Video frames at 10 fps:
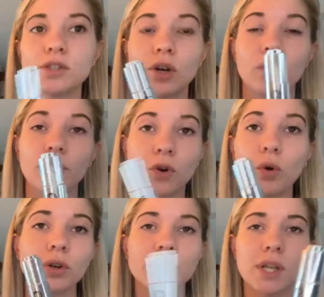So of
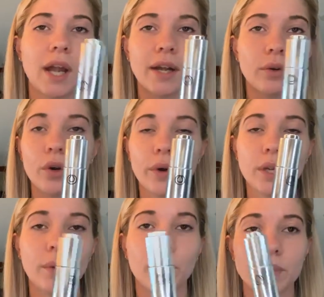course, and I don't go
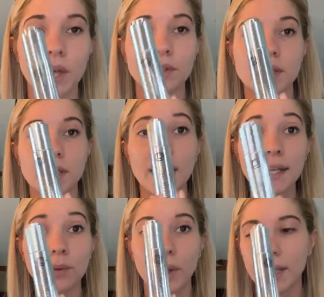anywhere without this
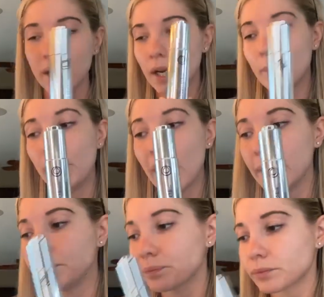anyway,
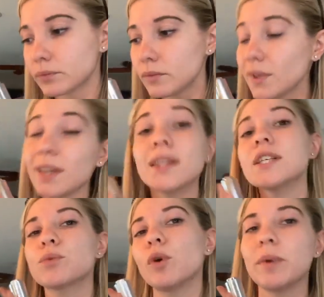but
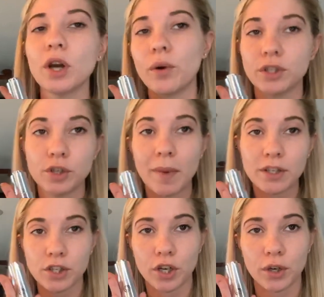this will be going to
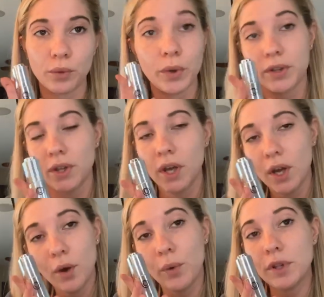Mexico with
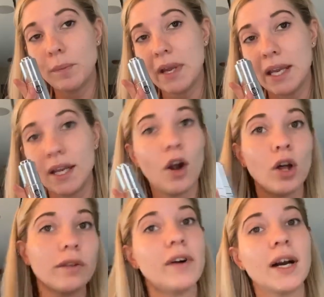me and
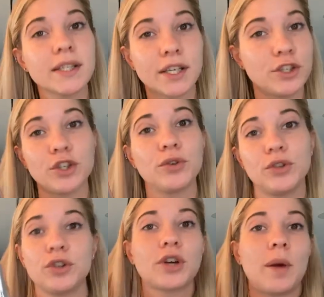all of us, because
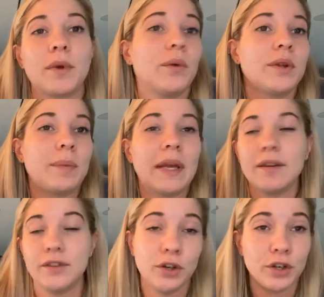you're coming with me
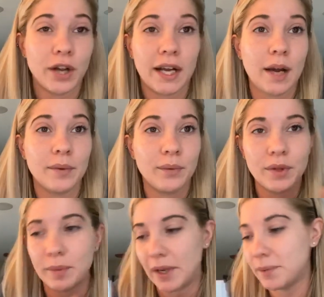even though you're not coming
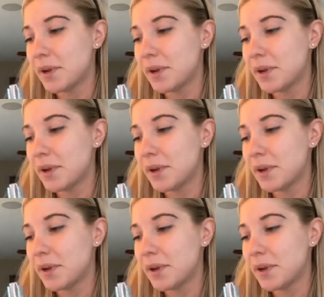with me.